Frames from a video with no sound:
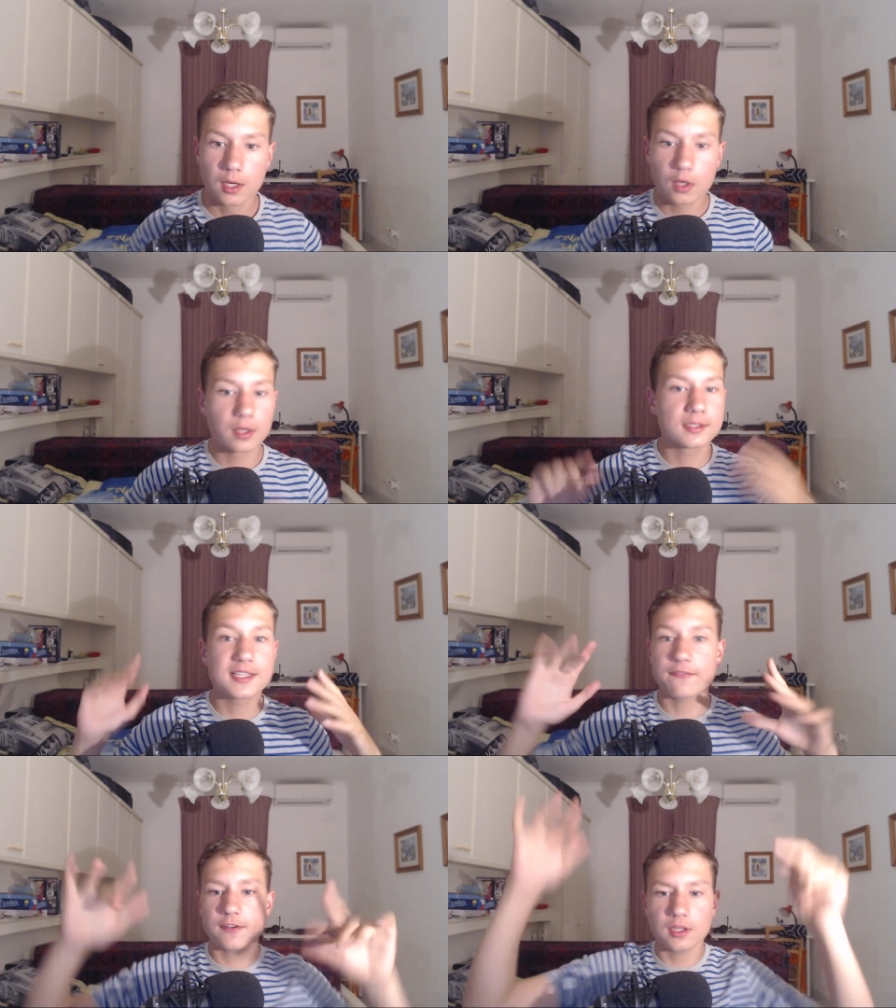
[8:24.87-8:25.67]
Uh,
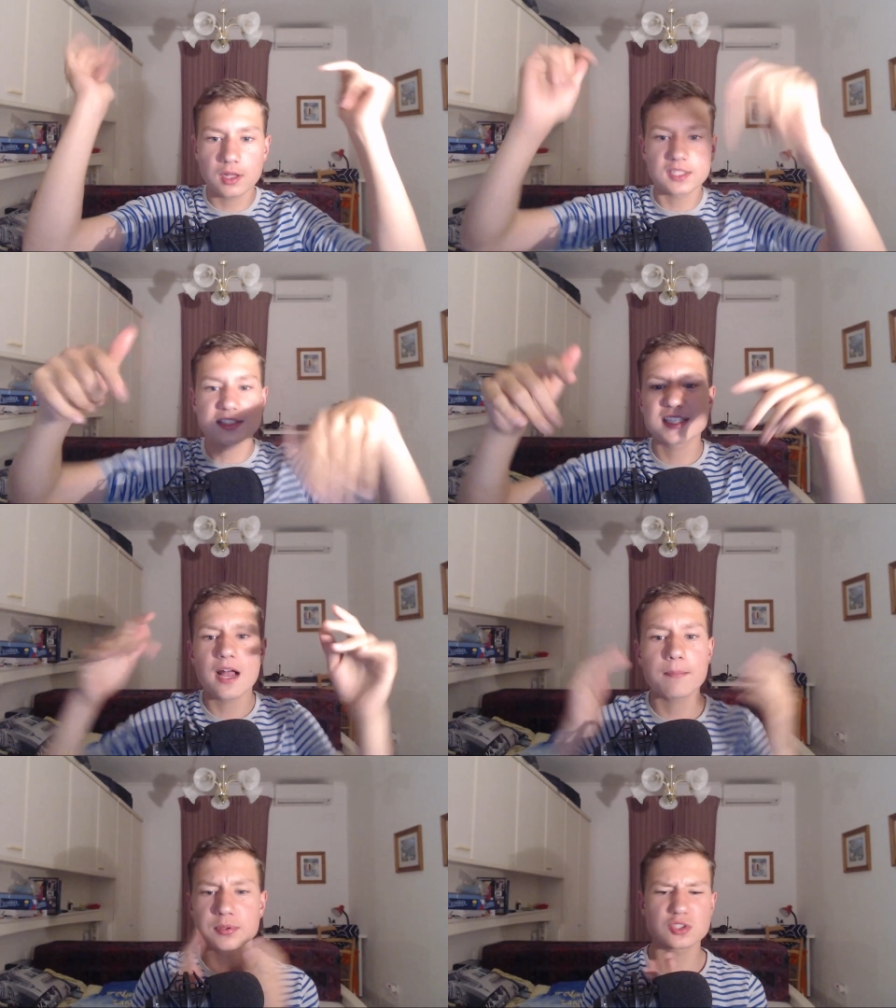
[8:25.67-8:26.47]
definitely
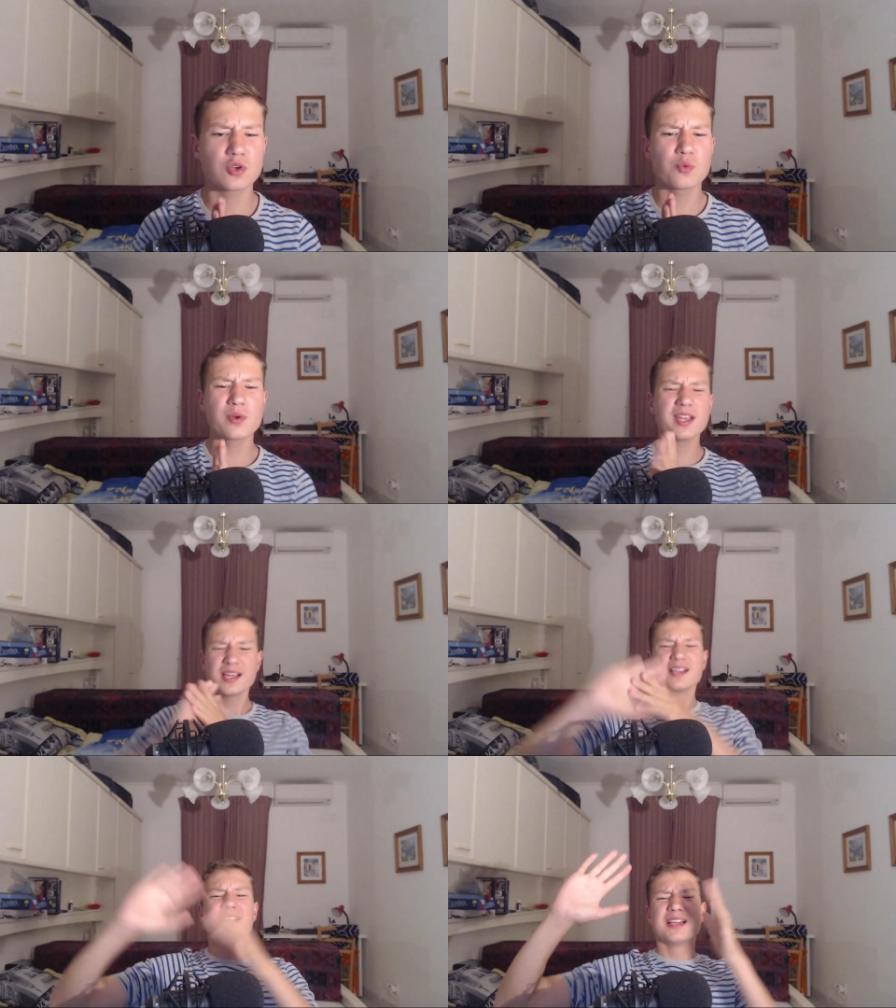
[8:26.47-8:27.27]
sub so we
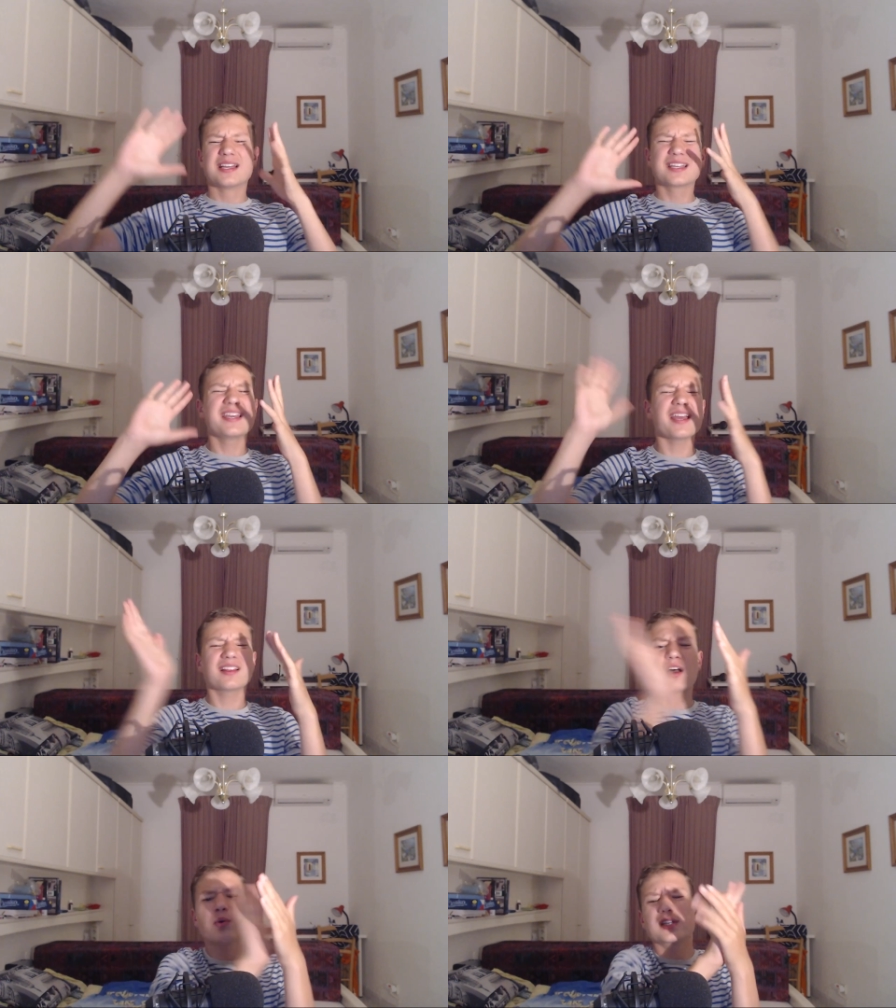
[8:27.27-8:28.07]
get
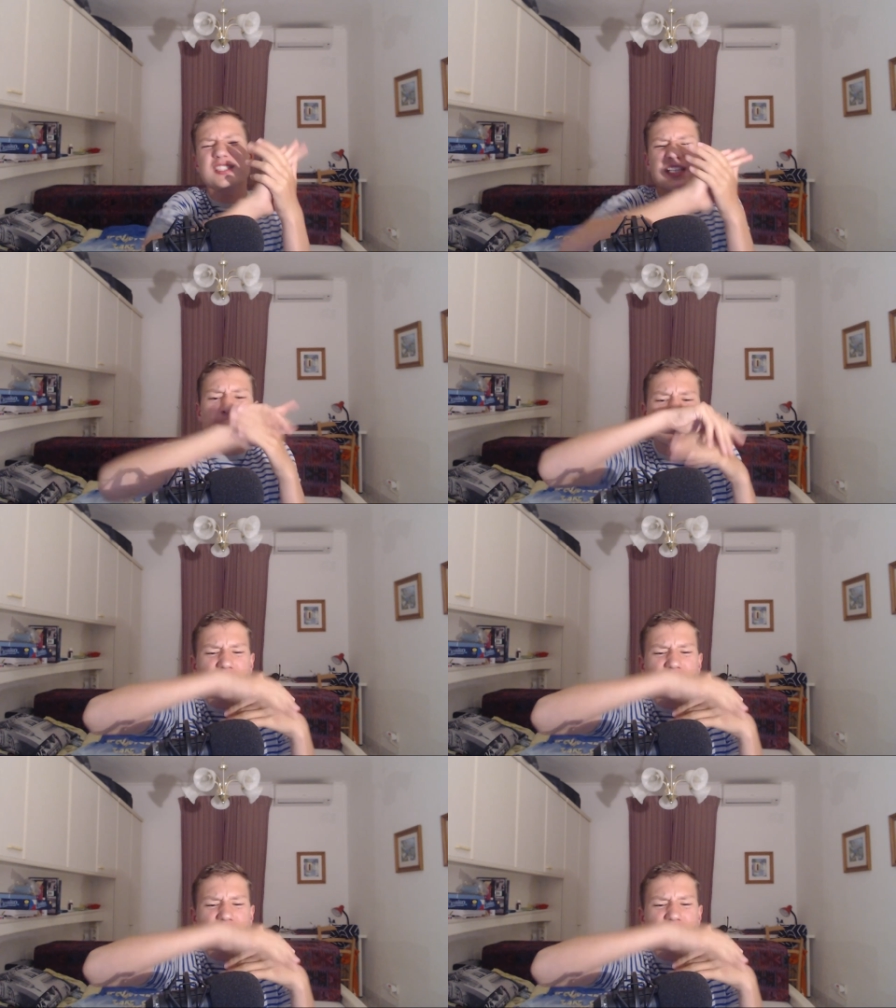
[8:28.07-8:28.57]
our subs